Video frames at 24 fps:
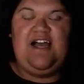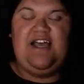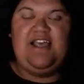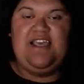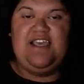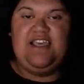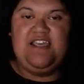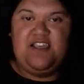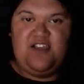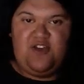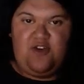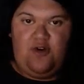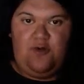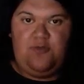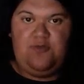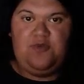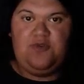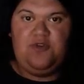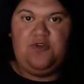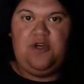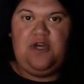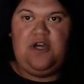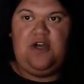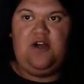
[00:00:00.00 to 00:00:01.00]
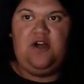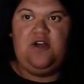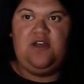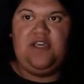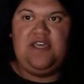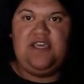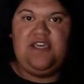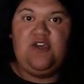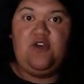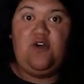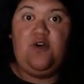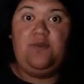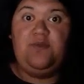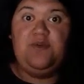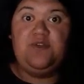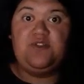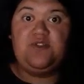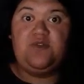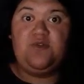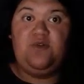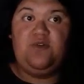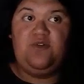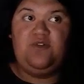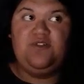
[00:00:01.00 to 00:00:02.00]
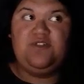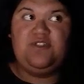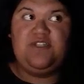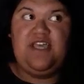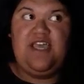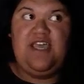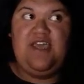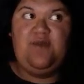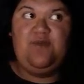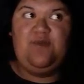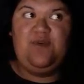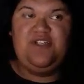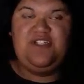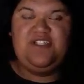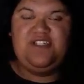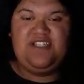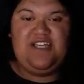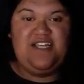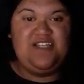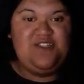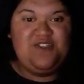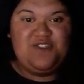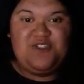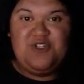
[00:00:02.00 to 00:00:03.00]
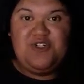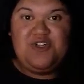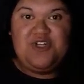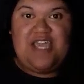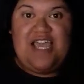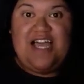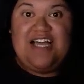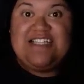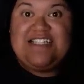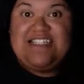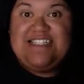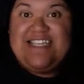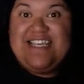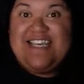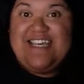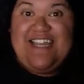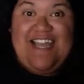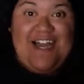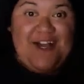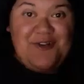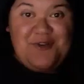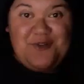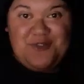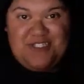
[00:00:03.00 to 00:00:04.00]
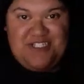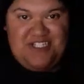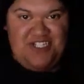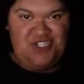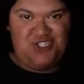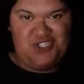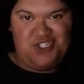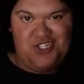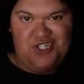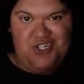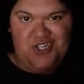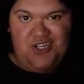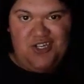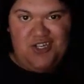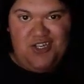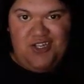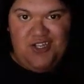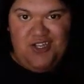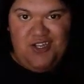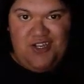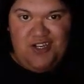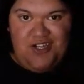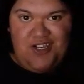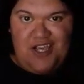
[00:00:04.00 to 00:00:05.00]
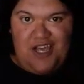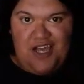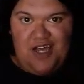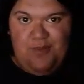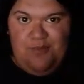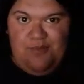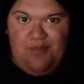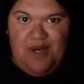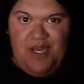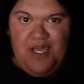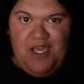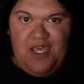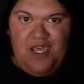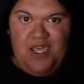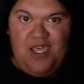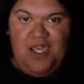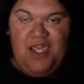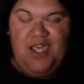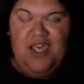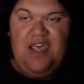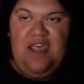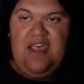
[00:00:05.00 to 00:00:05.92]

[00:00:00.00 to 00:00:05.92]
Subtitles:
e-commerce course, and we just undertook our second ako session, ka pai,